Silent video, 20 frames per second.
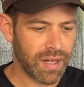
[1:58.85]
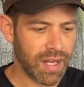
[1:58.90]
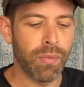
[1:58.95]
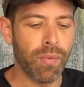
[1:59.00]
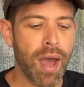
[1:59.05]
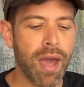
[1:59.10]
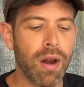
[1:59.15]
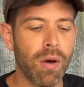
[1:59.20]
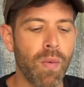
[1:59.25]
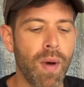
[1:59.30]

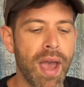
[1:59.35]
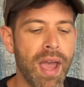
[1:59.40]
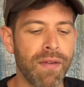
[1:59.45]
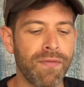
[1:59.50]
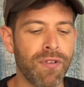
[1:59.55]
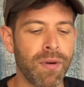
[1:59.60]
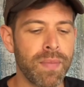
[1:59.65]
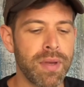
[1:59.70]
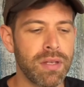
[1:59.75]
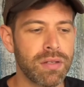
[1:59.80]
Right away,
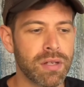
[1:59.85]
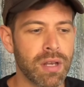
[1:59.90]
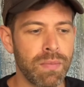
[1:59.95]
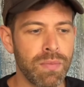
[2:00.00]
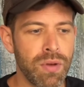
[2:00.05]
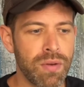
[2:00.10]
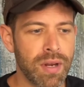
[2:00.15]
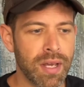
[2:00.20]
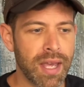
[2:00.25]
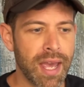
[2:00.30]
from his
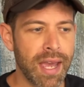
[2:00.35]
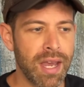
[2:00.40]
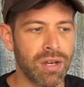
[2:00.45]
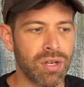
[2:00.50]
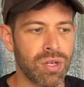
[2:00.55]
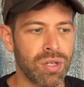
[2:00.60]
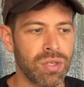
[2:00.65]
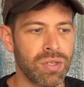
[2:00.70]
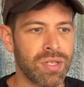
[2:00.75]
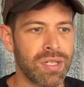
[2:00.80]

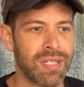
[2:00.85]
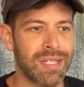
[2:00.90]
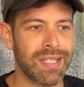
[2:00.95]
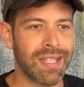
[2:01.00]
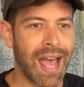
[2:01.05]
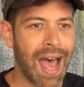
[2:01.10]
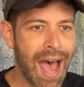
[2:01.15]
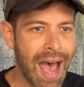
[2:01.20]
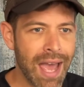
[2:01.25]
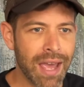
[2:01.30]
communication
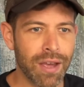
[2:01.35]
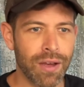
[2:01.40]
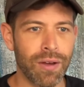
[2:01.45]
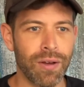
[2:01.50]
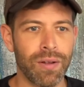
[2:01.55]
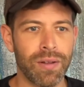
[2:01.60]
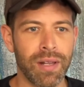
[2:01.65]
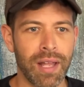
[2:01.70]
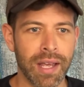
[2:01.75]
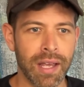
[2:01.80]

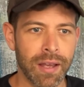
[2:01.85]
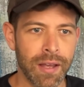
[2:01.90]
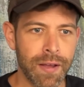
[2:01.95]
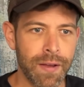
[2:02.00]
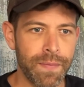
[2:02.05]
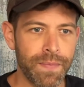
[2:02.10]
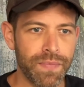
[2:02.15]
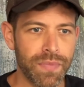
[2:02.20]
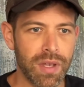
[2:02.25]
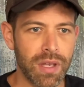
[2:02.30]
style, like,
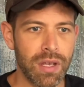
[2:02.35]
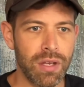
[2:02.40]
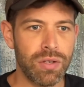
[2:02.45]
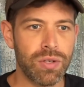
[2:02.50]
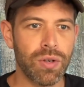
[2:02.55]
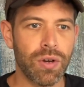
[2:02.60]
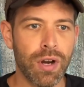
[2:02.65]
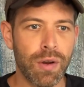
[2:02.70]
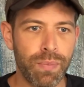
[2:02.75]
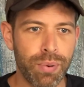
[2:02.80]
he
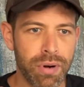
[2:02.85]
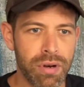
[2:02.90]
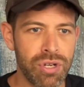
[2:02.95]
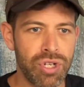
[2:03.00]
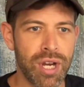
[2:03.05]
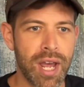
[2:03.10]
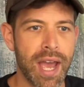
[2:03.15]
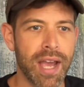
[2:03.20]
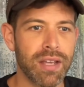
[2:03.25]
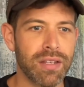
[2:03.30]
sort of
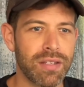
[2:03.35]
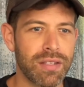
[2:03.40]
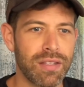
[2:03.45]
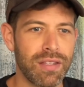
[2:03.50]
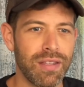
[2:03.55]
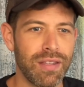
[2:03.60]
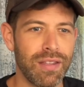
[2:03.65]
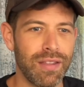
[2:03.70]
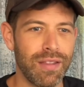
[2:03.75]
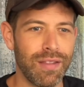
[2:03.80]
projects
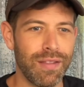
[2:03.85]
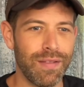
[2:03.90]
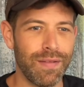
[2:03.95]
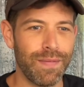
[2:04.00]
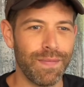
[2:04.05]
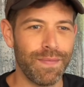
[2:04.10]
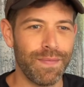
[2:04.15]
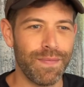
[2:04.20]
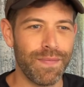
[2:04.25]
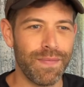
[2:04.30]

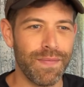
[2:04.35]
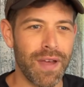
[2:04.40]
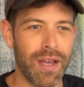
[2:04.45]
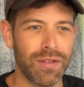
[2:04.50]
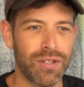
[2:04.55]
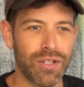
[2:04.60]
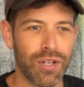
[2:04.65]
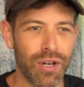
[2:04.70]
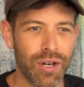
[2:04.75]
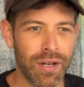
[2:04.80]
a
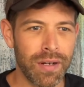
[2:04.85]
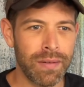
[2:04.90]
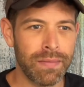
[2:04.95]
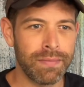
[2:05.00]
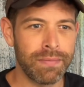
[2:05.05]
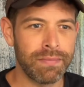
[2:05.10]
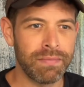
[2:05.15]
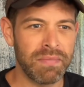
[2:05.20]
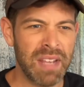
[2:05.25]
certain